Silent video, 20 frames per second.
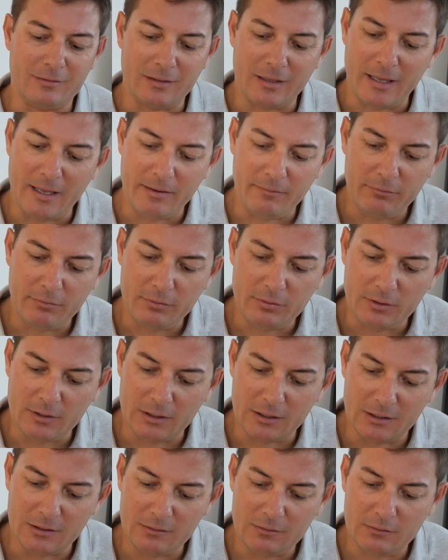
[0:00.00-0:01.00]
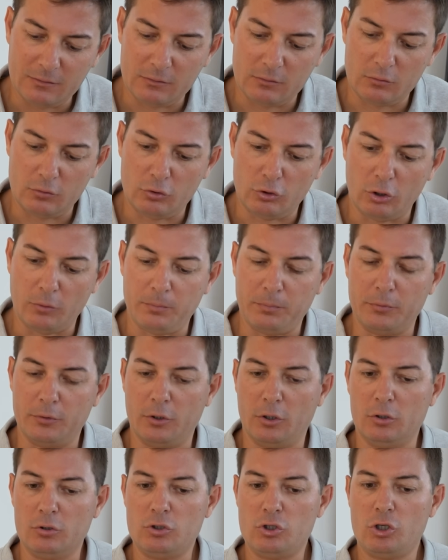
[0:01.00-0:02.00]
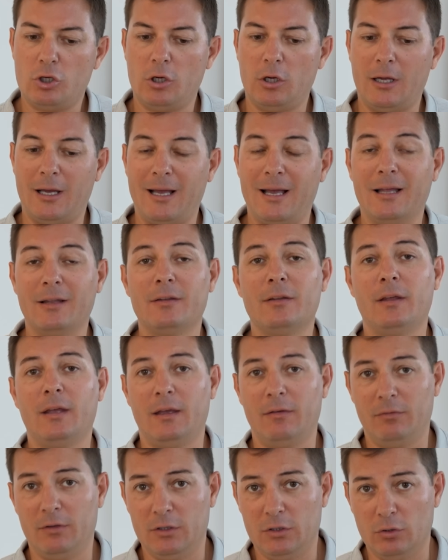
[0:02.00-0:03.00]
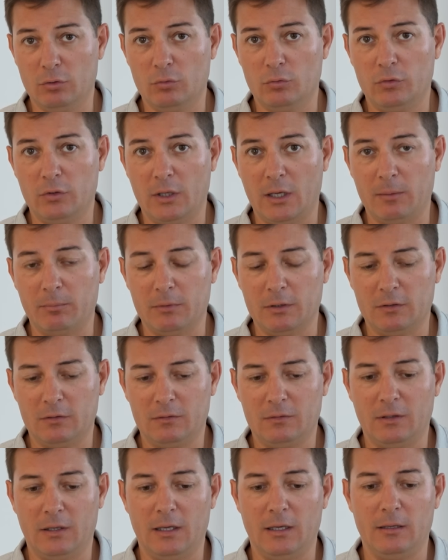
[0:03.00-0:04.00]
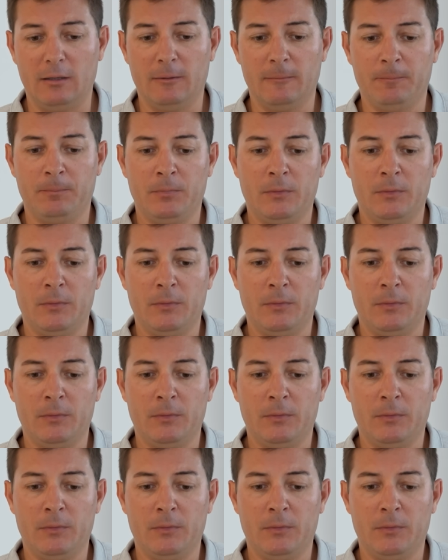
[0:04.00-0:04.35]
everything is top notch and heavy duty, I must say.